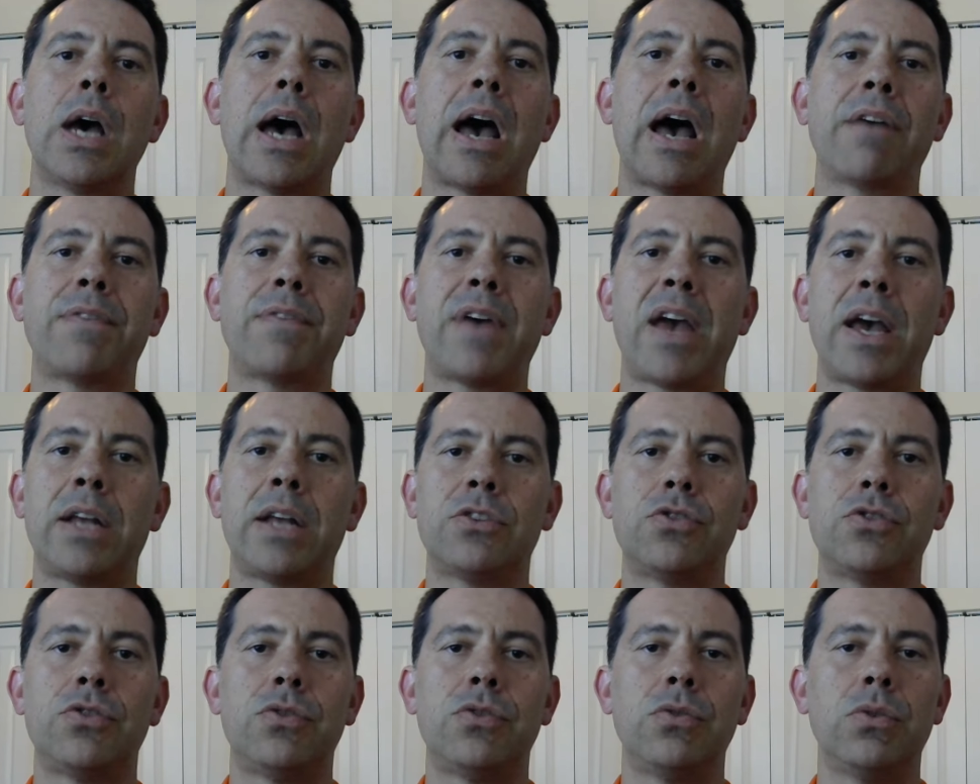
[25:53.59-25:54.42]
I've had
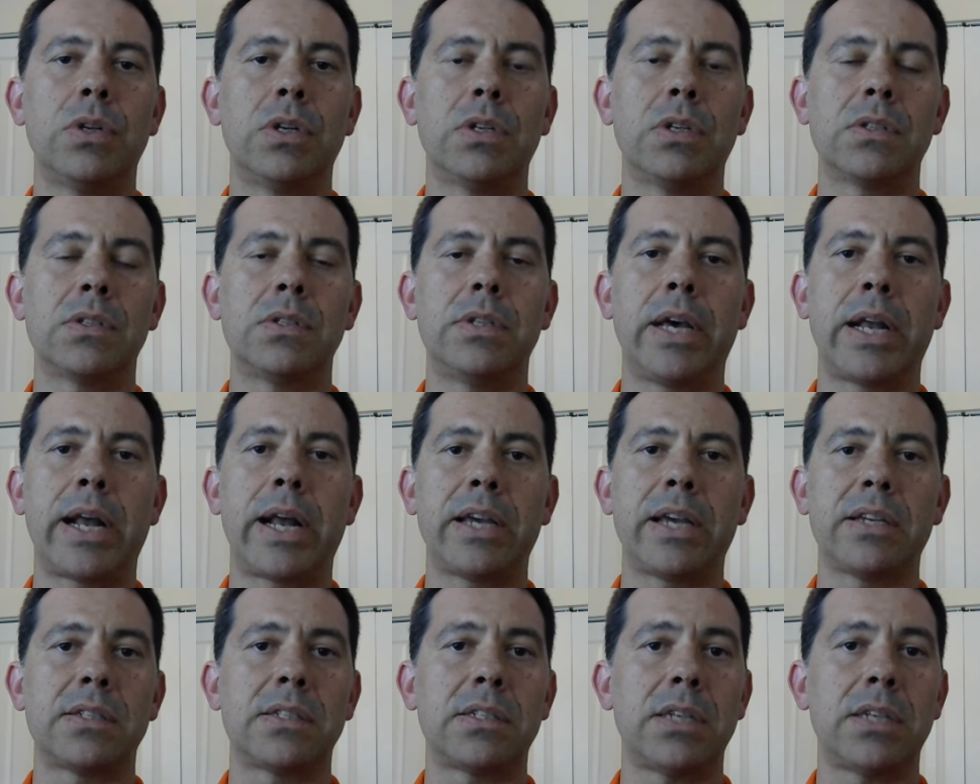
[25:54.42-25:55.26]
students that
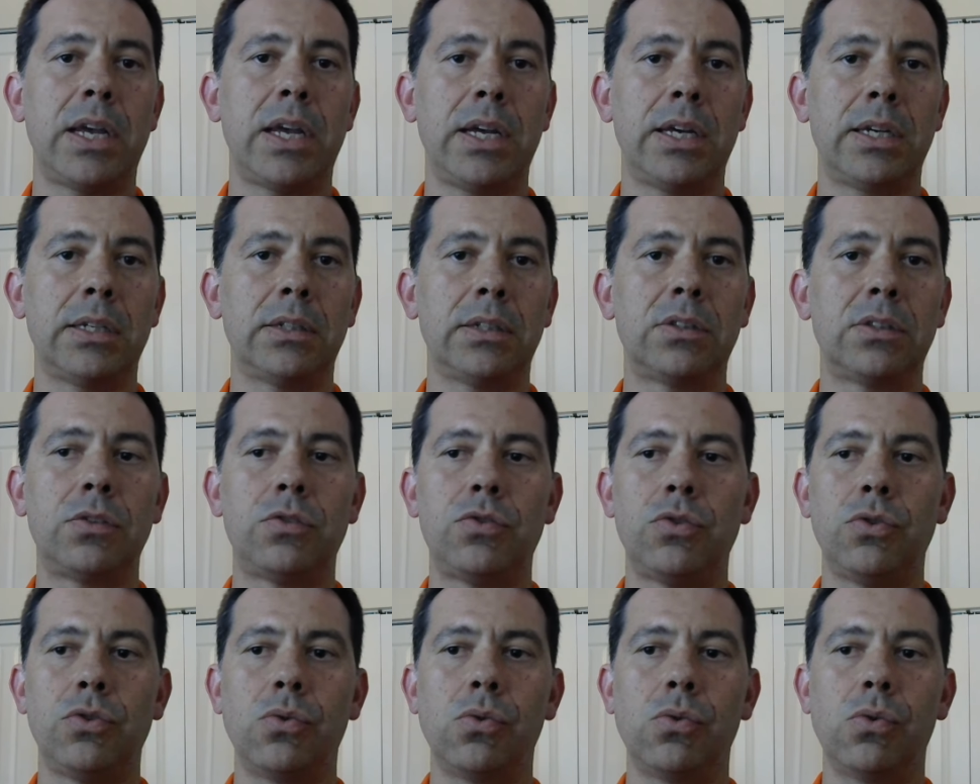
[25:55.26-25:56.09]
I sent
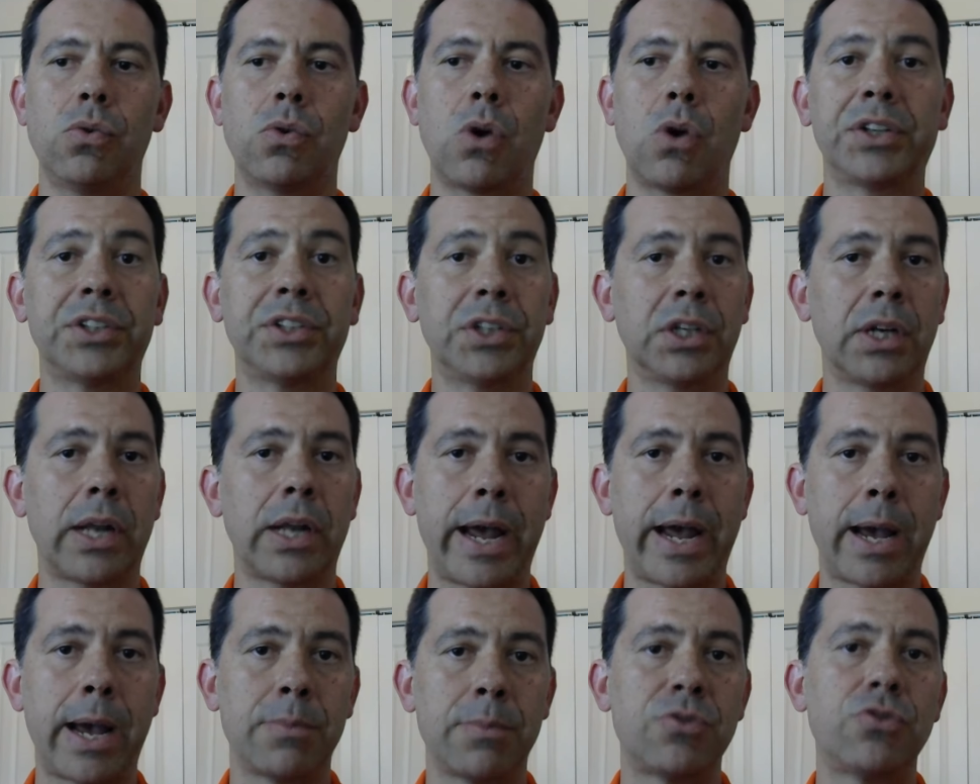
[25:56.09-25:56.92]
to other
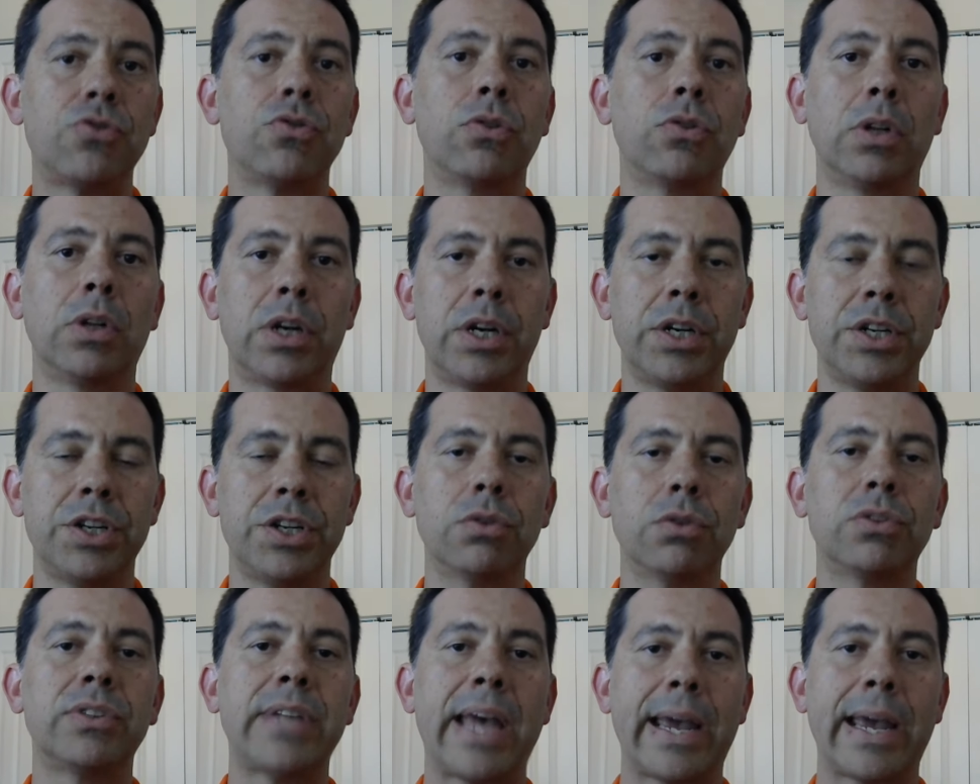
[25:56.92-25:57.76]
labs to learn
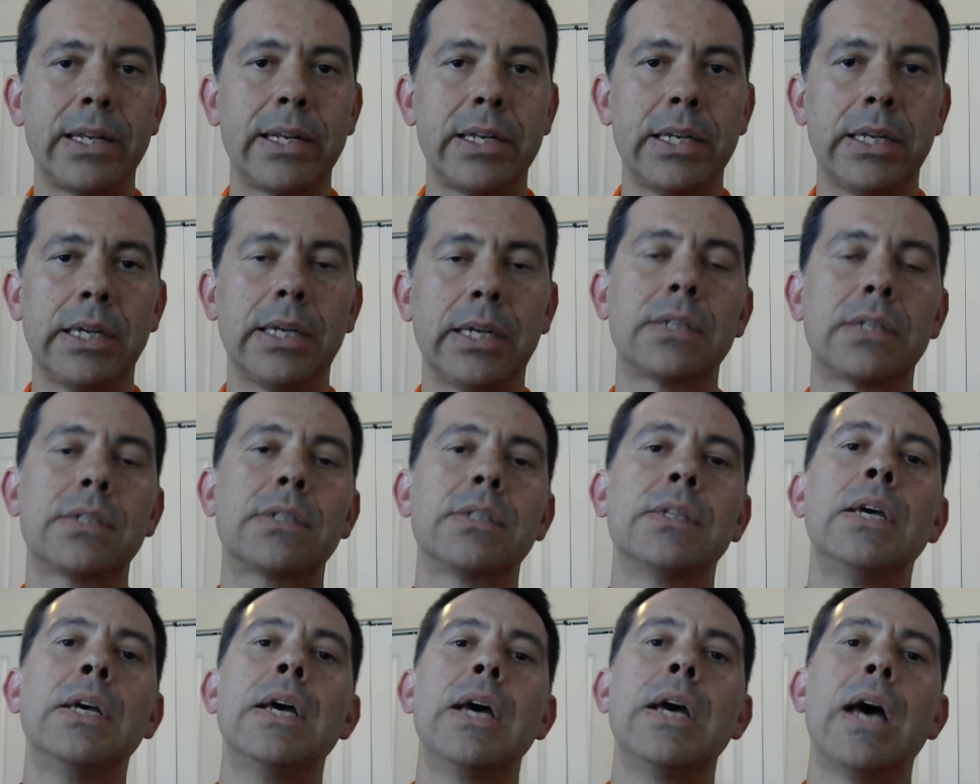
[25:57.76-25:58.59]
new
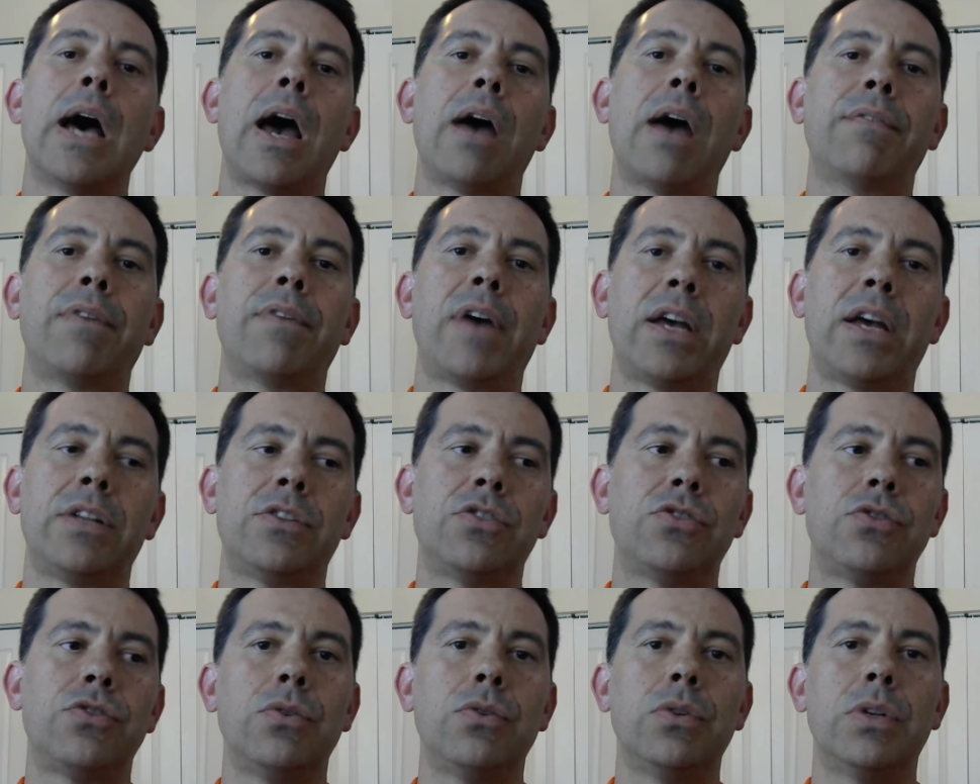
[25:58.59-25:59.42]
techniques. I've had
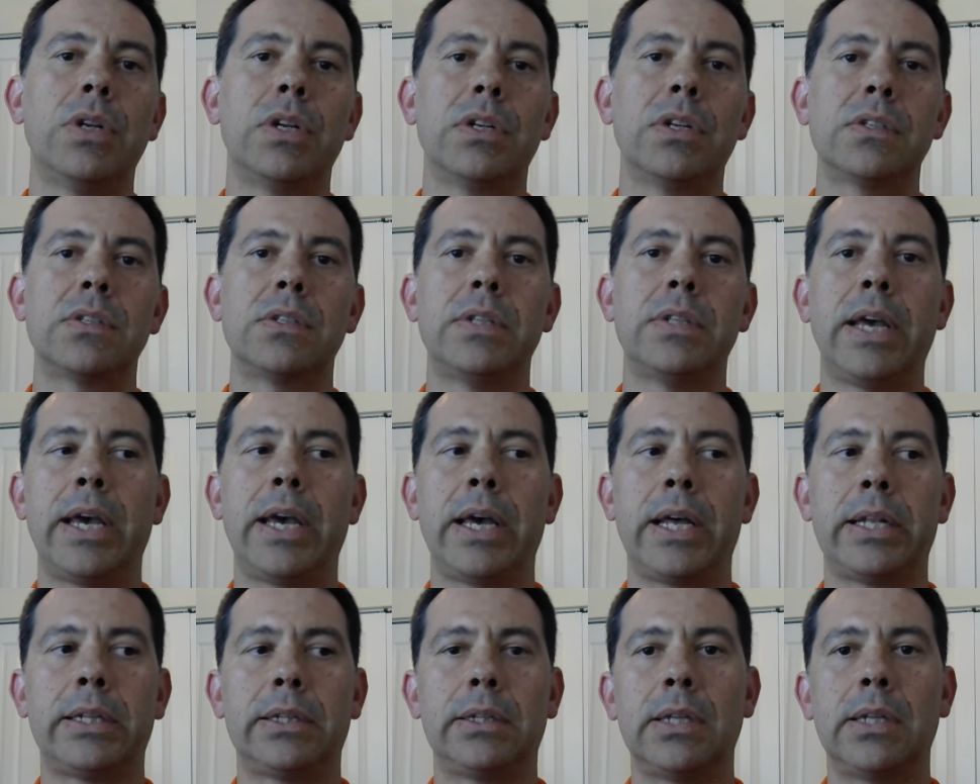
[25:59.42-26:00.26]
students
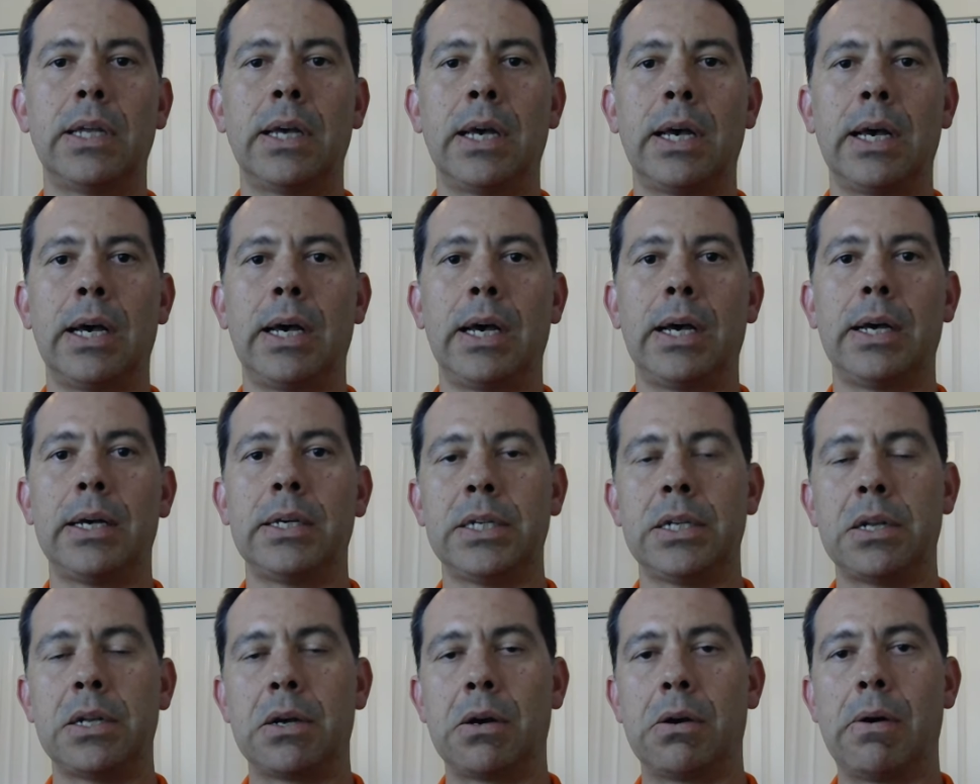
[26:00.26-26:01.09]
that, uh,
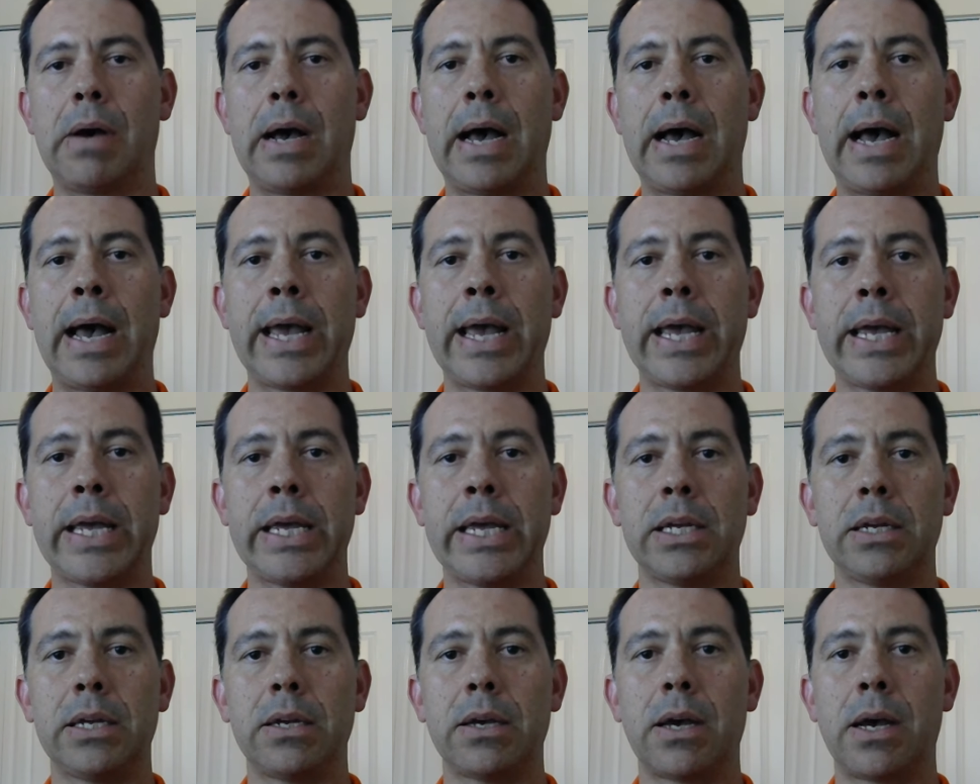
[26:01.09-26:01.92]
you know, I
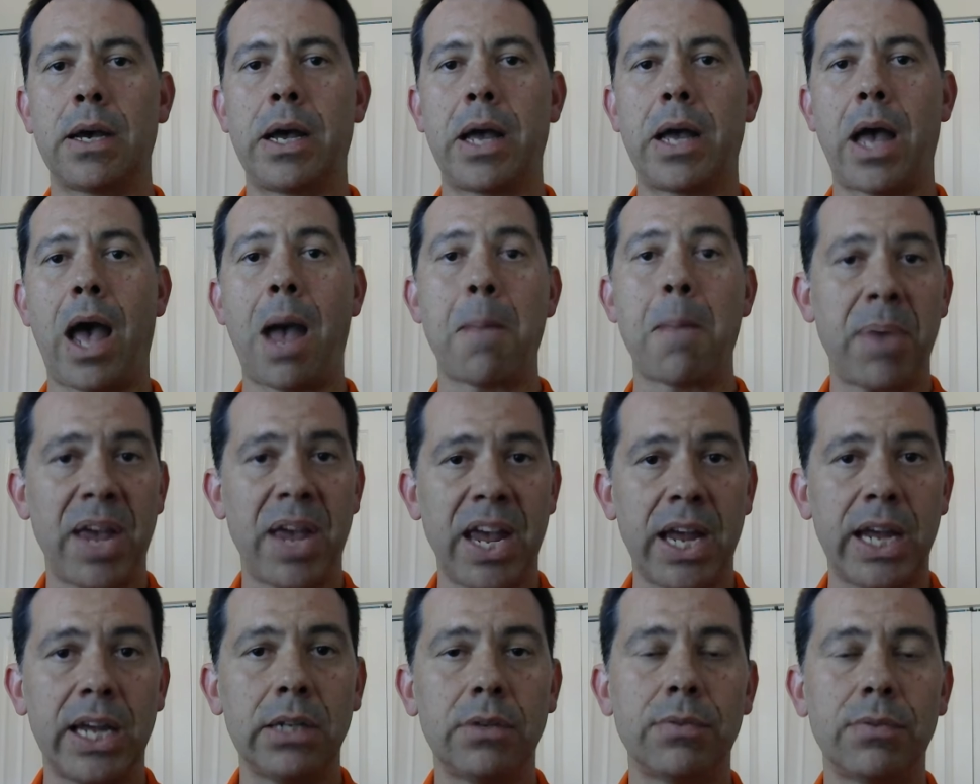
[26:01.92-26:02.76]
uh,
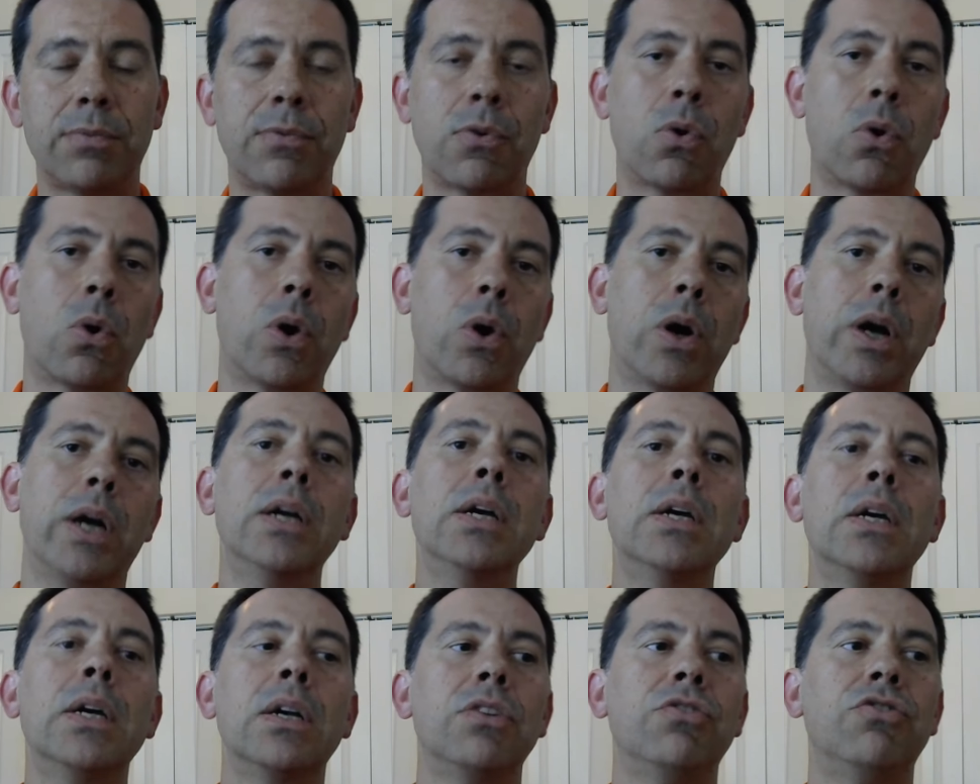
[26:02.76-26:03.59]
paid for
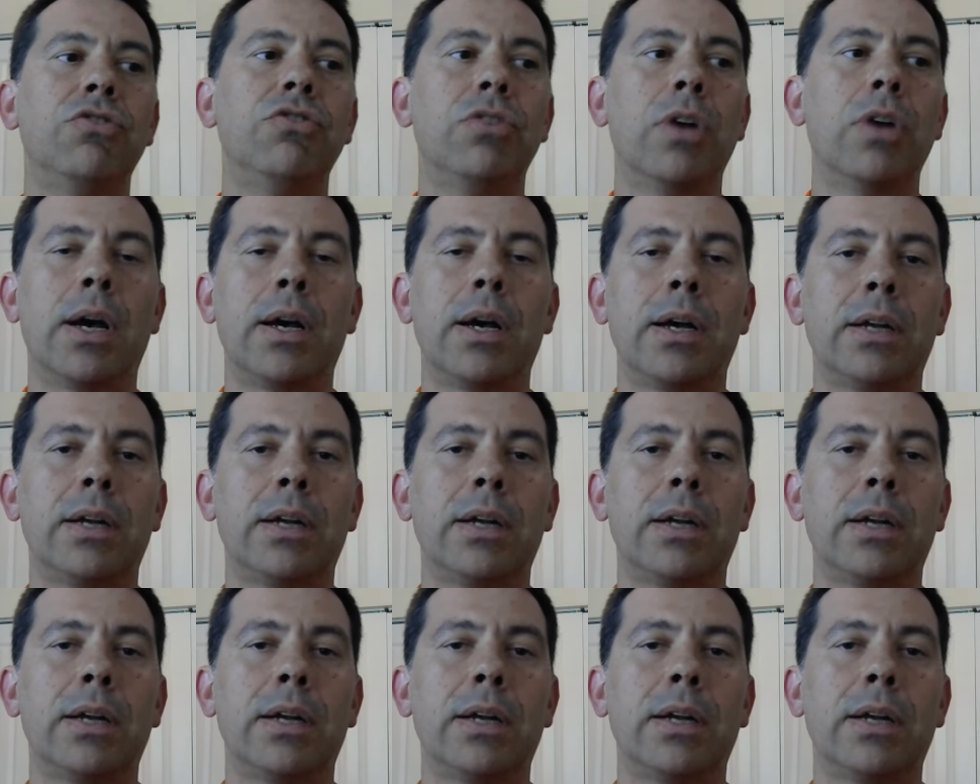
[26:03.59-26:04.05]
uh,